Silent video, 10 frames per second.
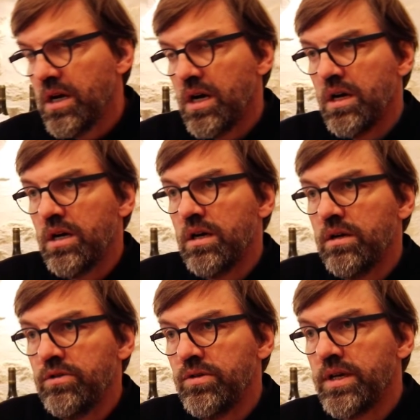
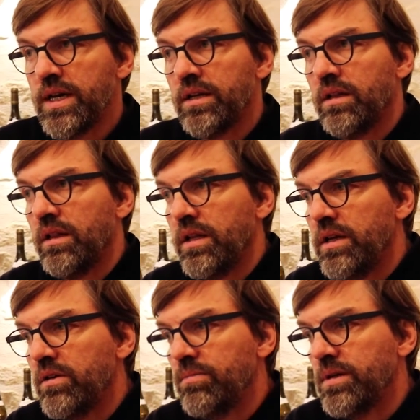You get a
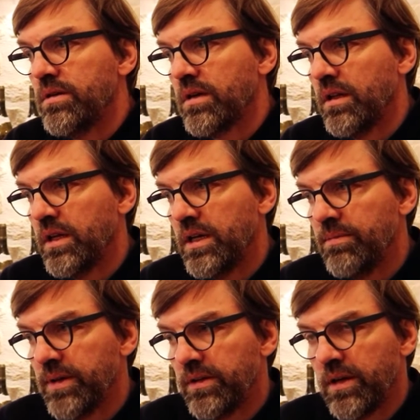little bit of clay,
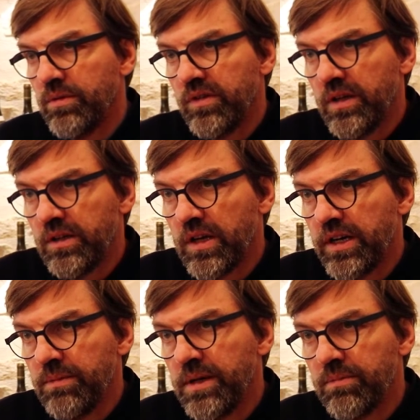but I would say
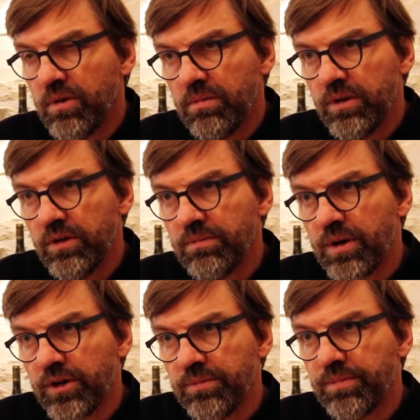tiny bit, probably on the
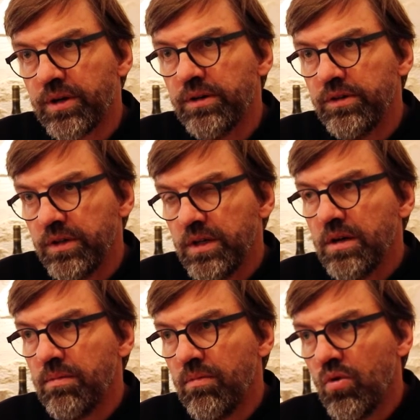bottom part,
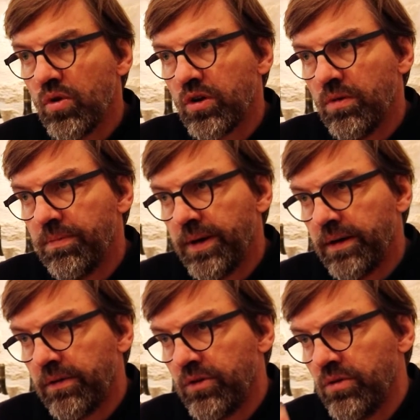more
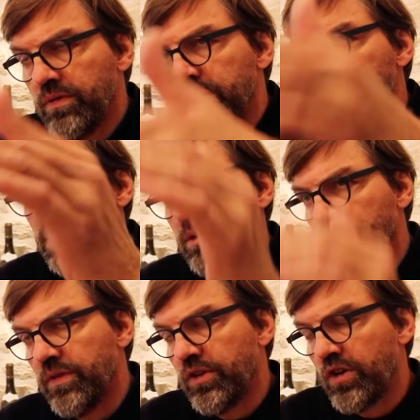compared to
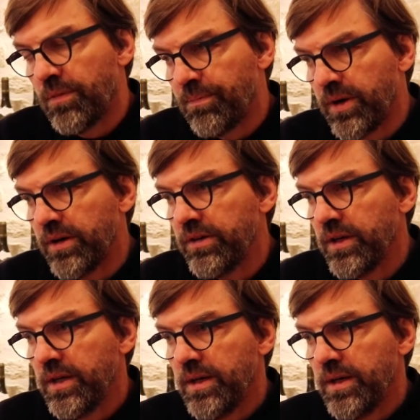the top part.